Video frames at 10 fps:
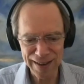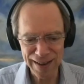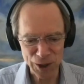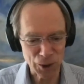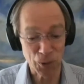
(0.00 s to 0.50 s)

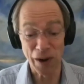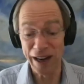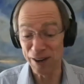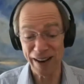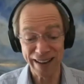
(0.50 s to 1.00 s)
has a
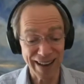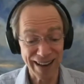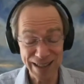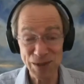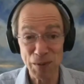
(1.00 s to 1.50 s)
great, great
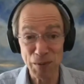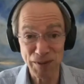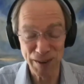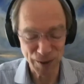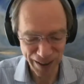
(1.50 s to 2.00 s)
class. He's one of my
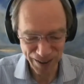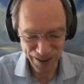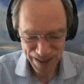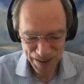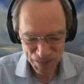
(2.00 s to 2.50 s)
favorite
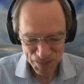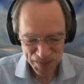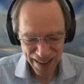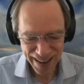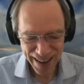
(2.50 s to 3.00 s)
writers.
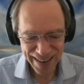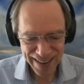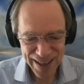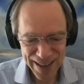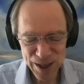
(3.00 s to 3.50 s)

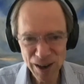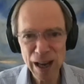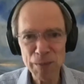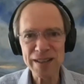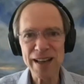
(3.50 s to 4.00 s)
And he's
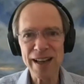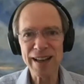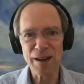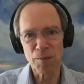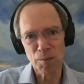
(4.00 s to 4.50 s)
talking about
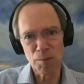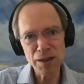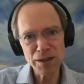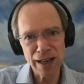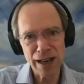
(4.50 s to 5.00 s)
taking a
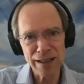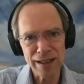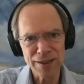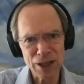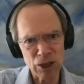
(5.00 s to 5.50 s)
mundane
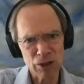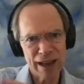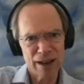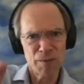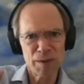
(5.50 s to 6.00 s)
idea and just
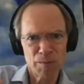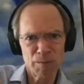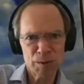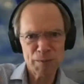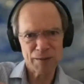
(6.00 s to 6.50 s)
looking at it from a
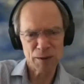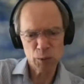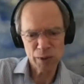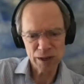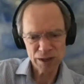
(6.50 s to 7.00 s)
different perspective, a
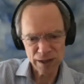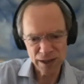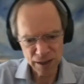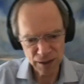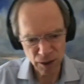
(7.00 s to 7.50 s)
twist. And
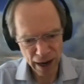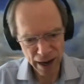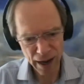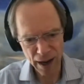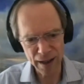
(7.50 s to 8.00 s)
he said, you know, I,
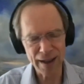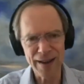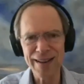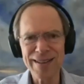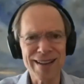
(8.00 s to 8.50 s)

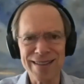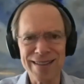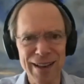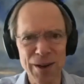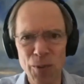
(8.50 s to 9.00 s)
he says
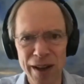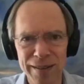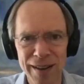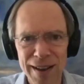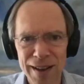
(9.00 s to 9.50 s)
that he
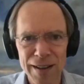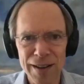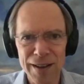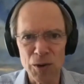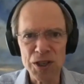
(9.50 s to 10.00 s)
read,
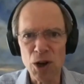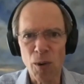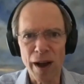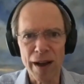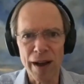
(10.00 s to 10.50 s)
you know,
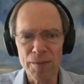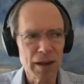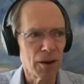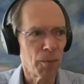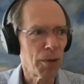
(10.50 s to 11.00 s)
Snow White,
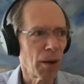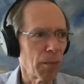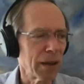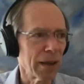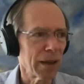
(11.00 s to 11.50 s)
you know,
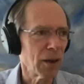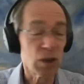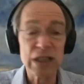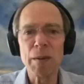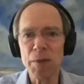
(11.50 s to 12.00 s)
probably,
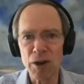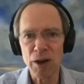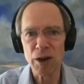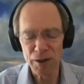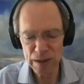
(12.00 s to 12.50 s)
or Sleeping
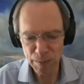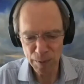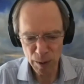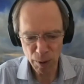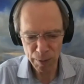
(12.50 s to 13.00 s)
Beauty rather,
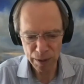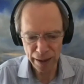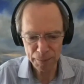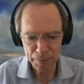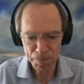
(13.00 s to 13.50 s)
Sleeping Beauty probably
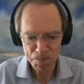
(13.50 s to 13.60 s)
like,